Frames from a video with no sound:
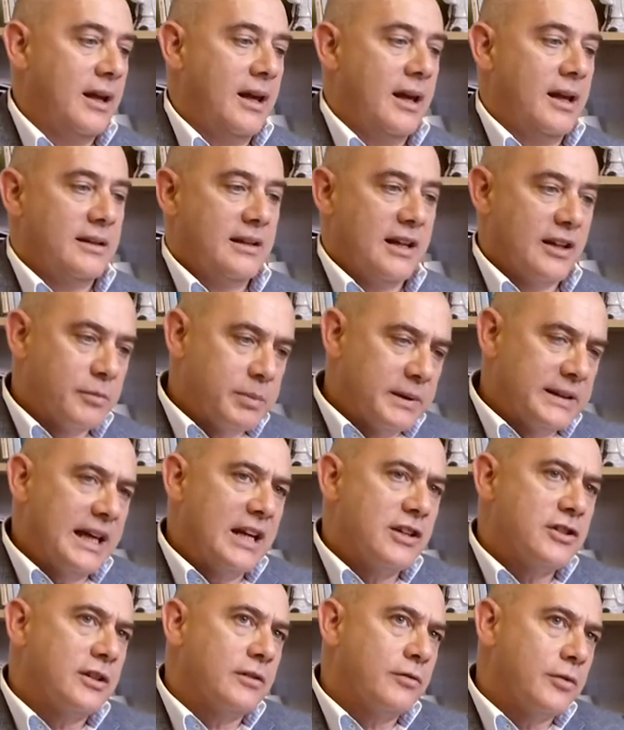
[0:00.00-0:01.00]
The
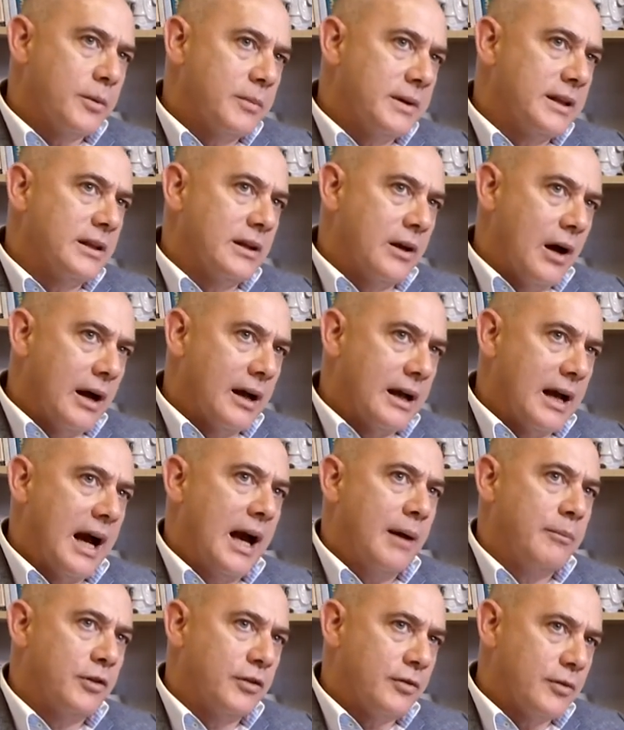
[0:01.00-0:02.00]
explanation from it
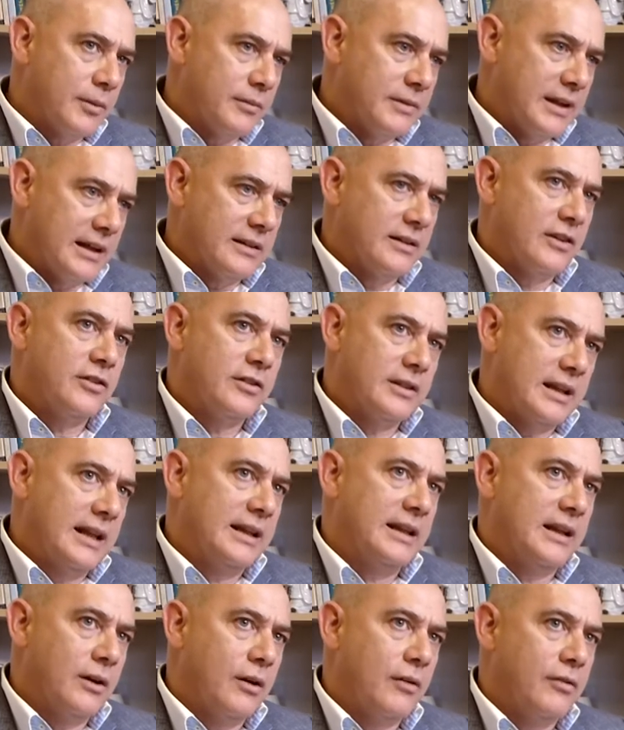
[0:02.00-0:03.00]
comes from the
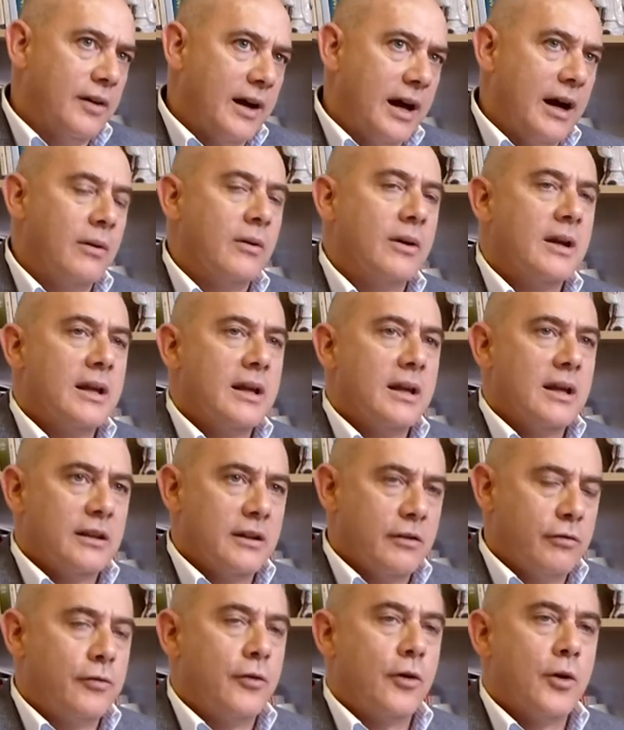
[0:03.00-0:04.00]
understanding of how the
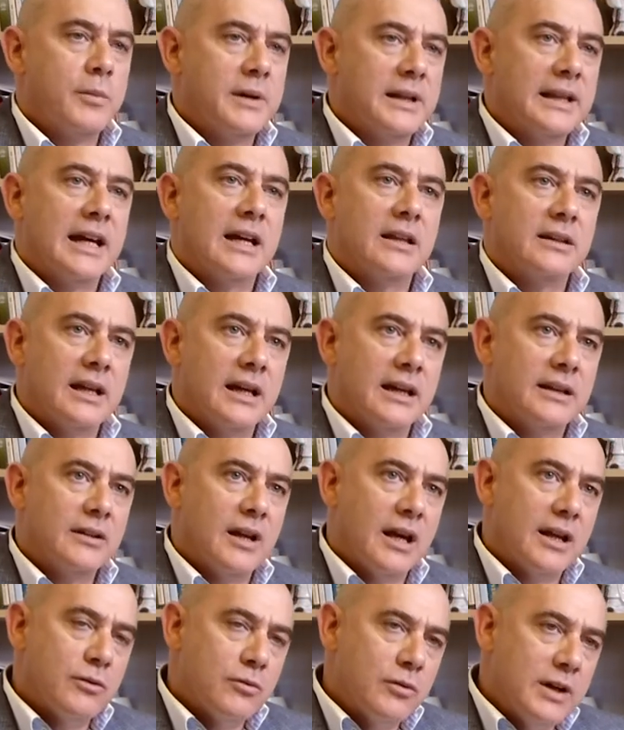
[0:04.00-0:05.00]
formula
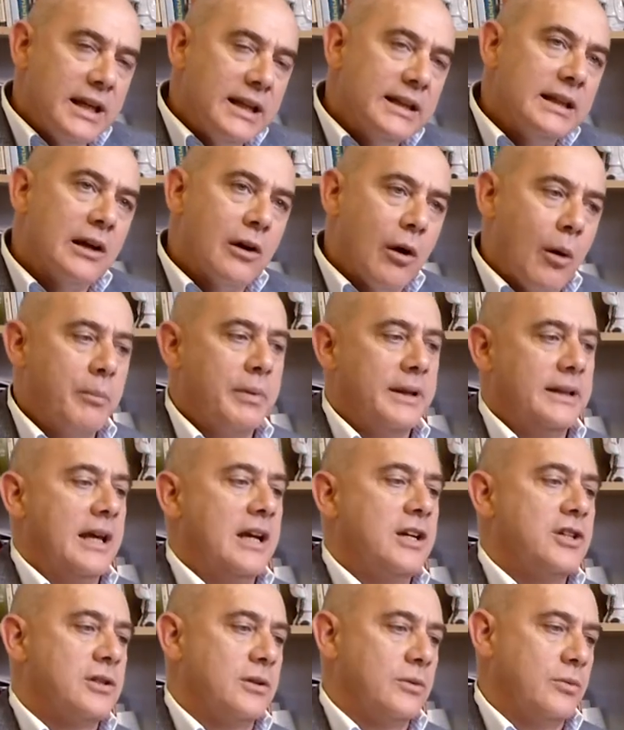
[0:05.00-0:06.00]
and really the
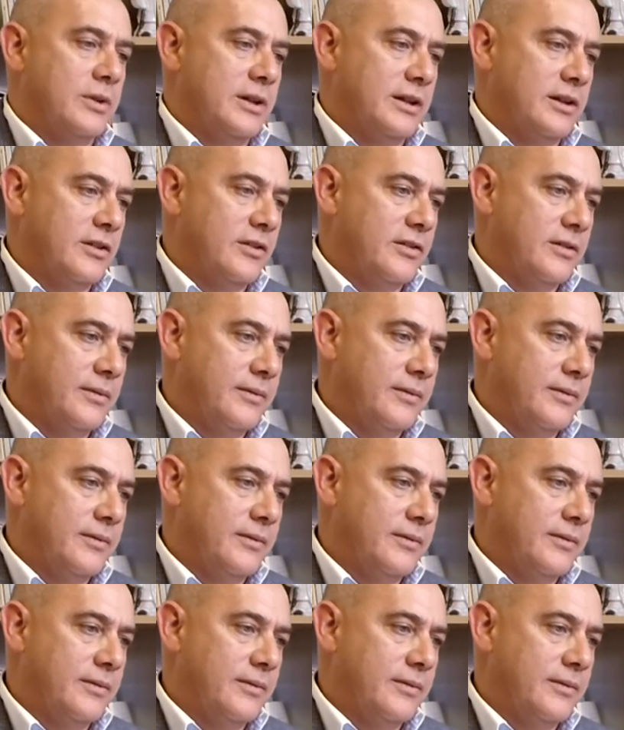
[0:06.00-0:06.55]
combination works.